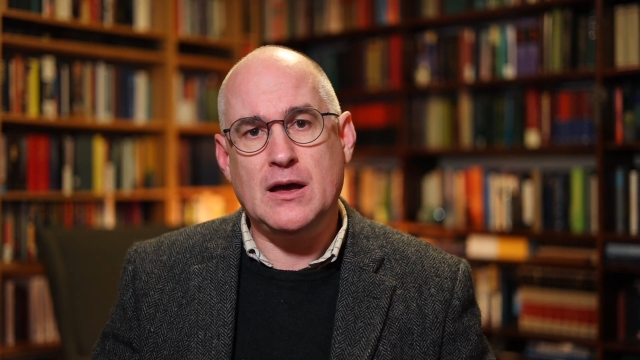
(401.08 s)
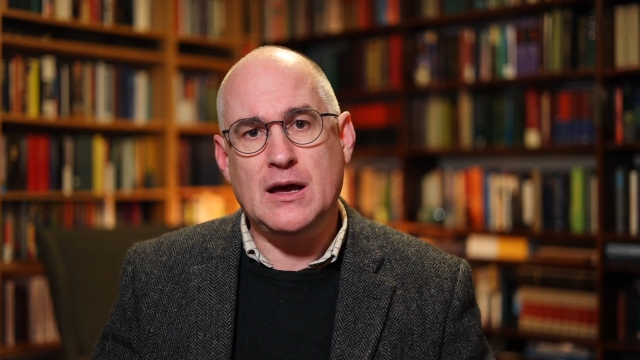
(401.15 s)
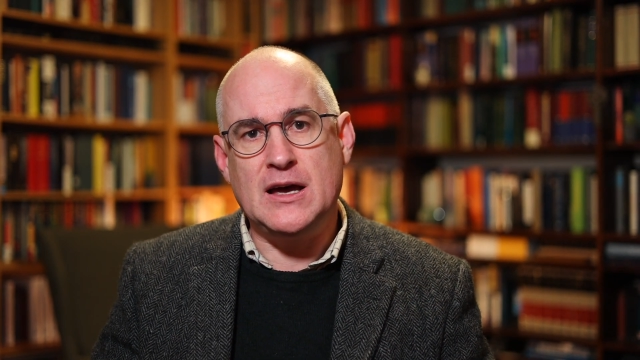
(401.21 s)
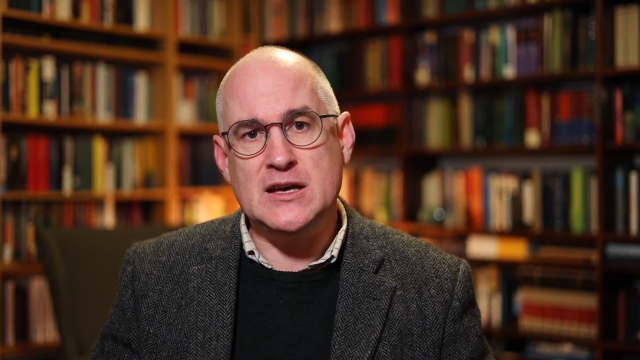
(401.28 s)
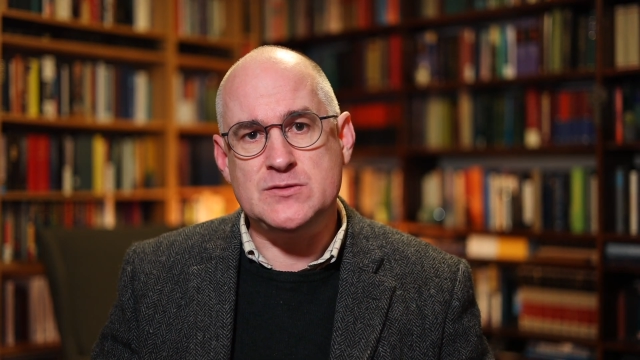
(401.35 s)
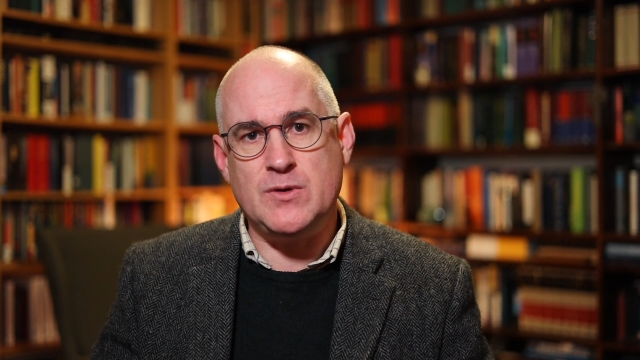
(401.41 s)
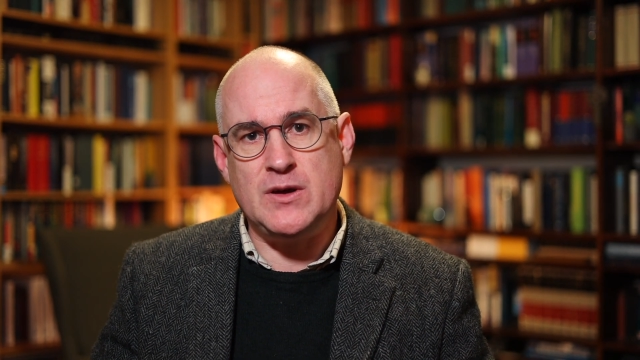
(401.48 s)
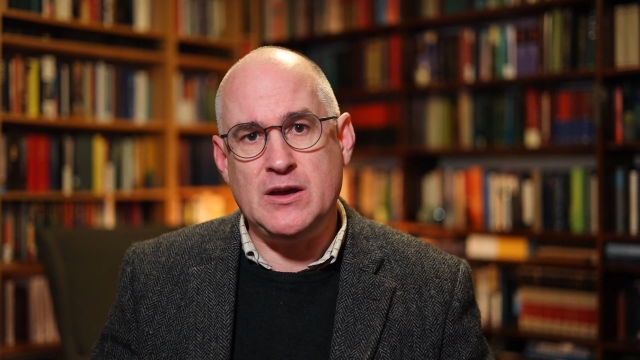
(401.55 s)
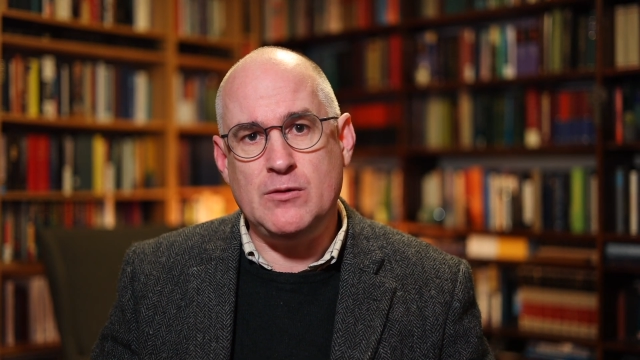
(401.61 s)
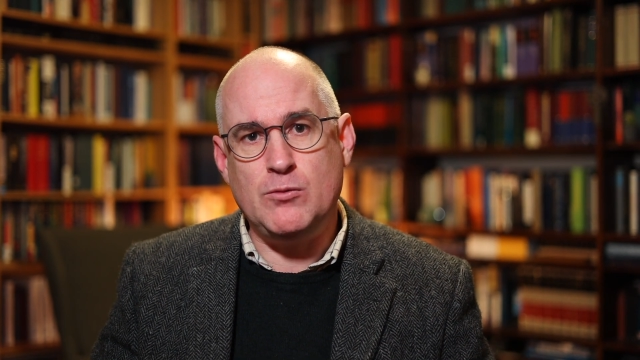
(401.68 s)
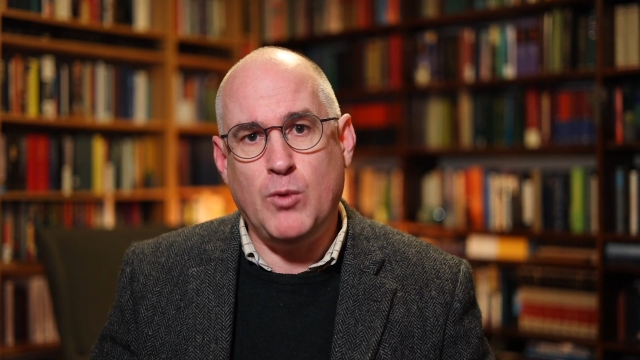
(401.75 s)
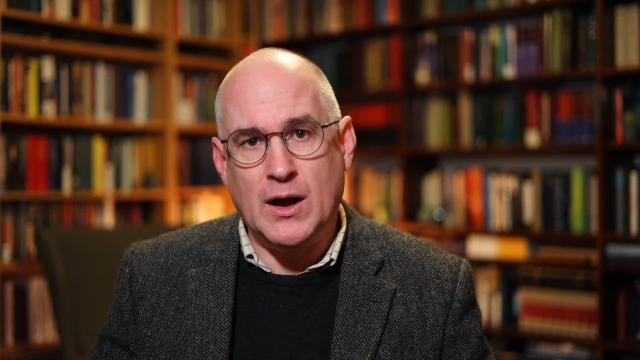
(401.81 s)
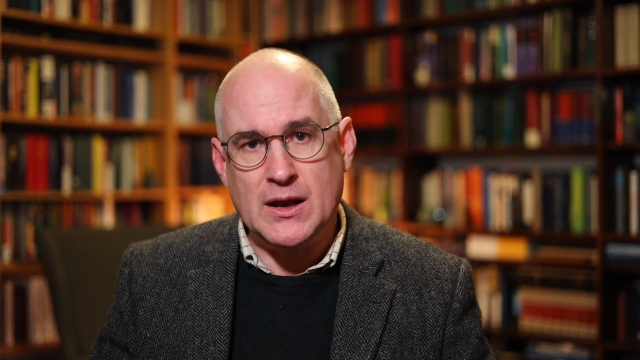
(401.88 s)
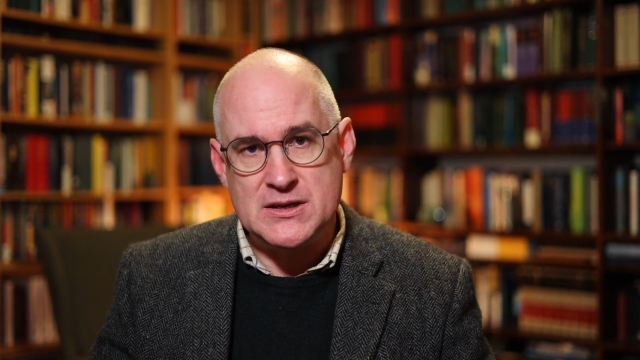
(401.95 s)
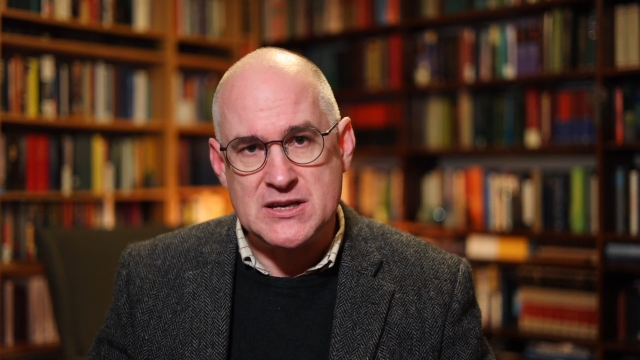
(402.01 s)
as we
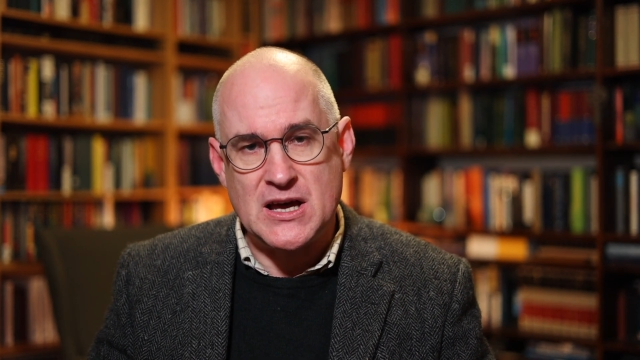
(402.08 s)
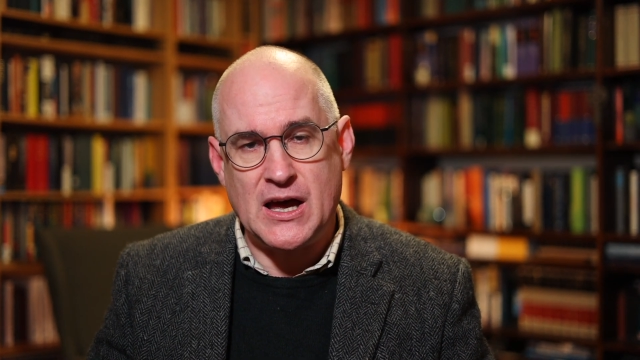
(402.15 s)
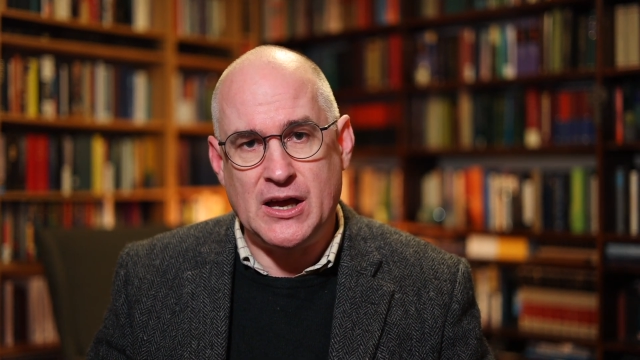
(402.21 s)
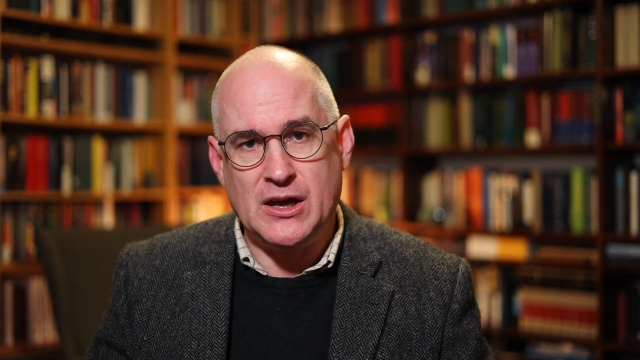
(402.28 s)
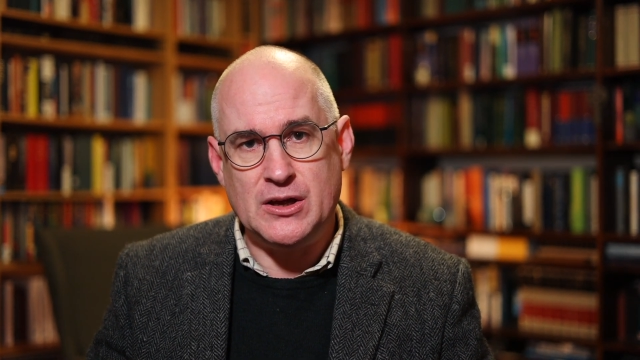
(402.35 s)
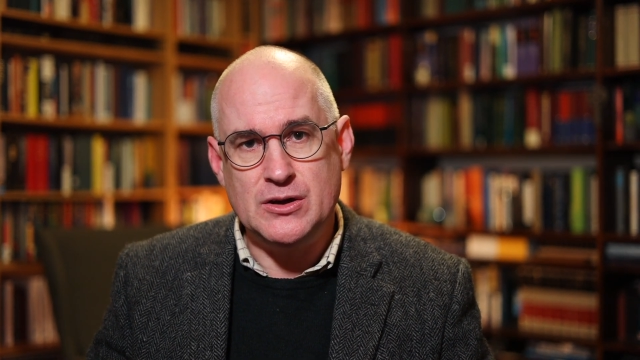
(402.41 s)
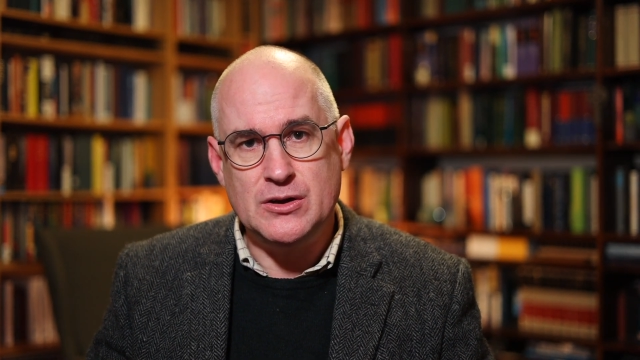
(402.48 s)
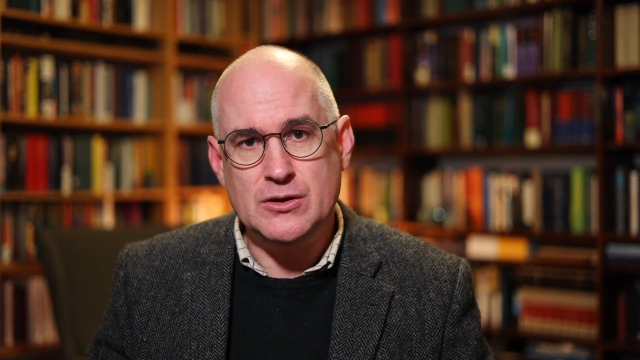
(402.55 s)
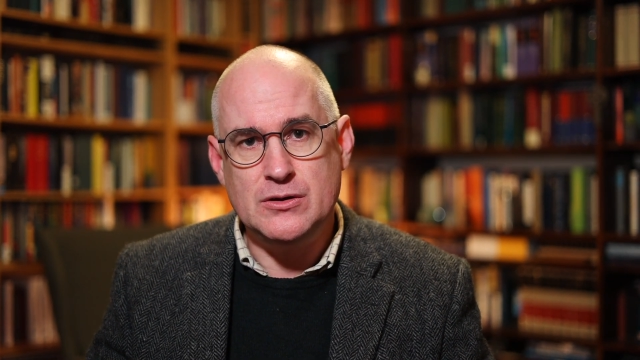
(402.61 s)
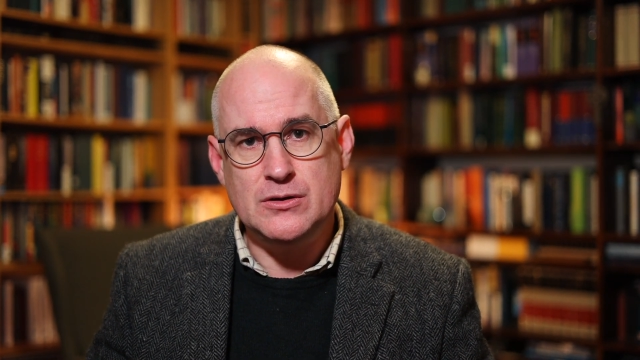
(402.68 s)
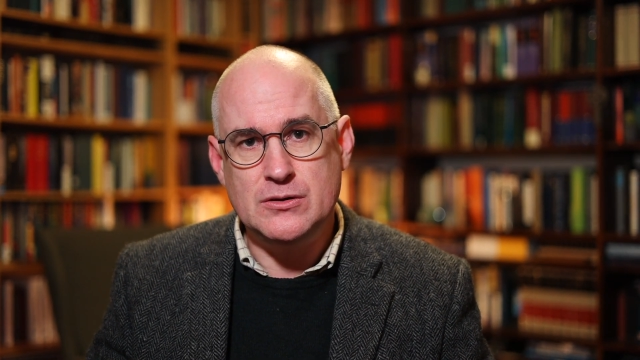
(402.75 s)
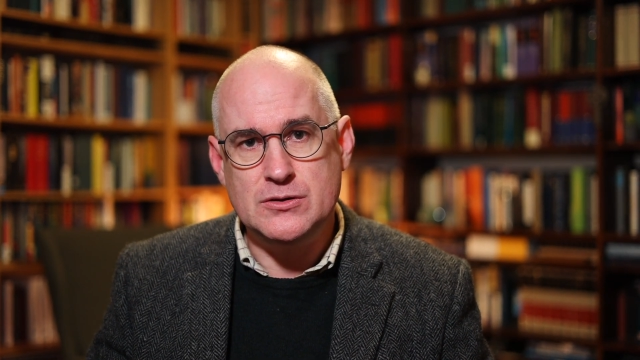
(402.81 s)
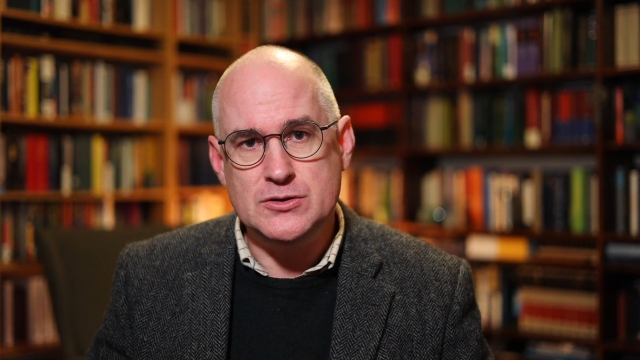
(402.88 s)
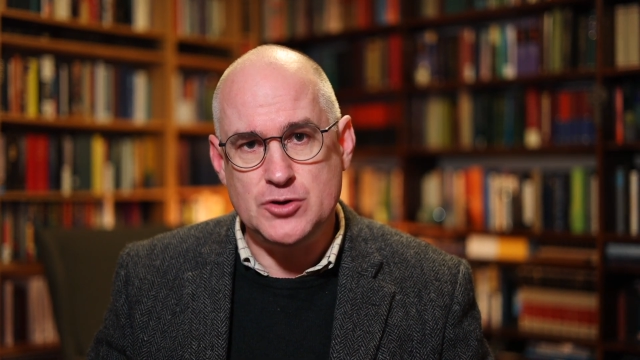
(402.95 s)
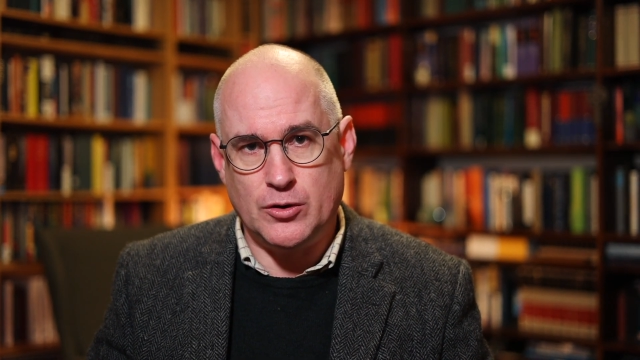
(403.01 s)
one day
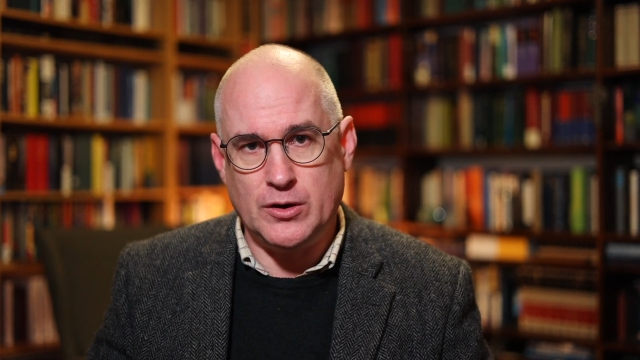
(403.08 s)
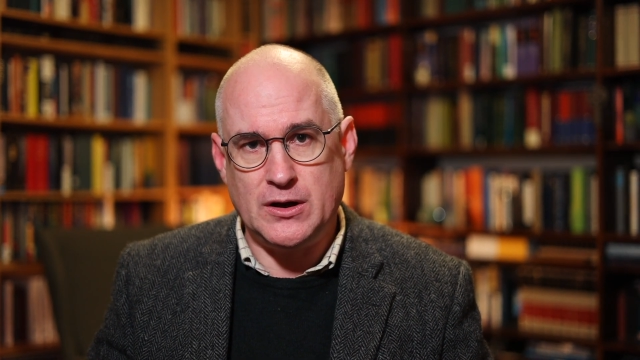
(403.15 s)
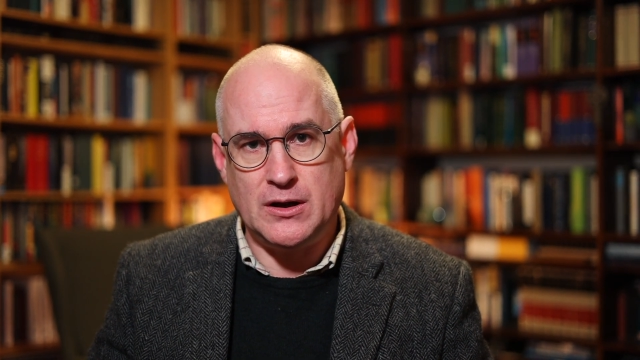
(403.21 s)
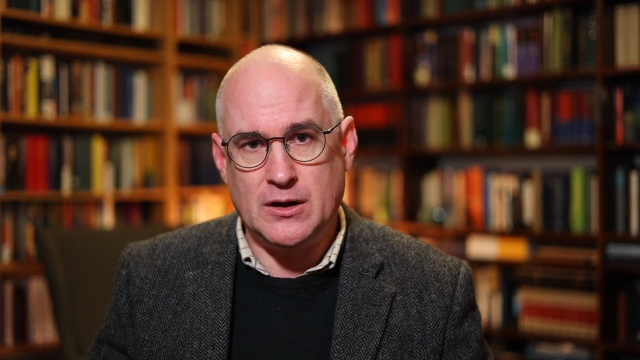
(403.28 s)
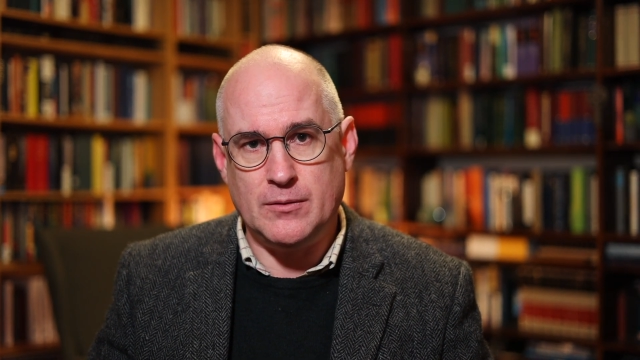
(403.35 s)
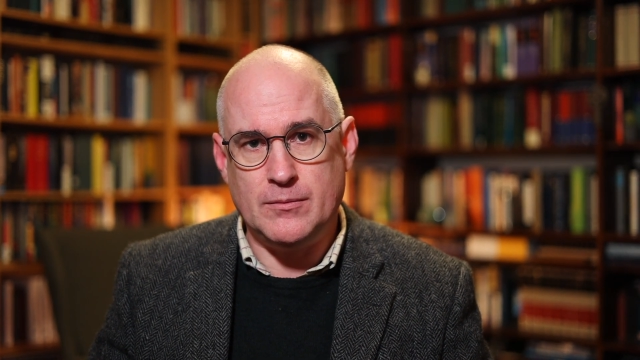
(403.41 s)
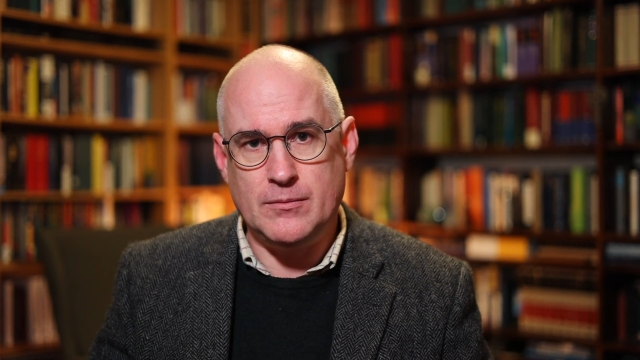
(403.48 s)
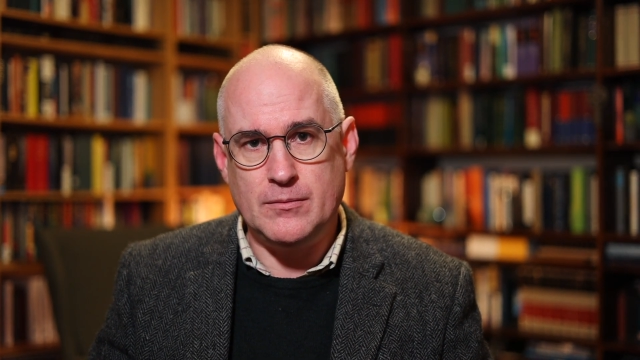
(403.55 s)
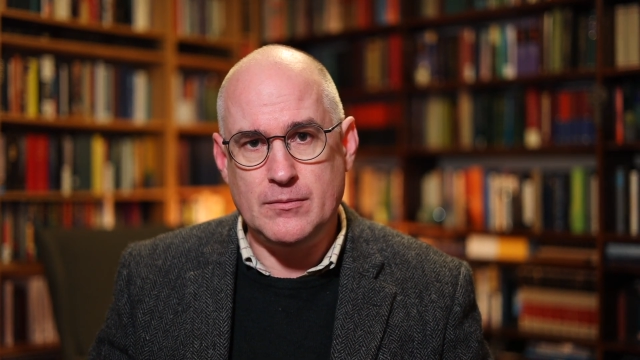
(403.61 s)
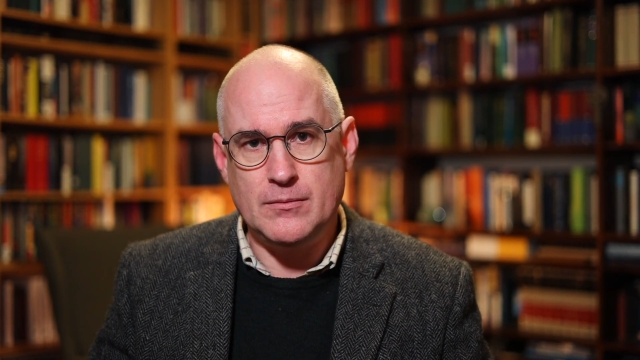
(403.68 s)
join him.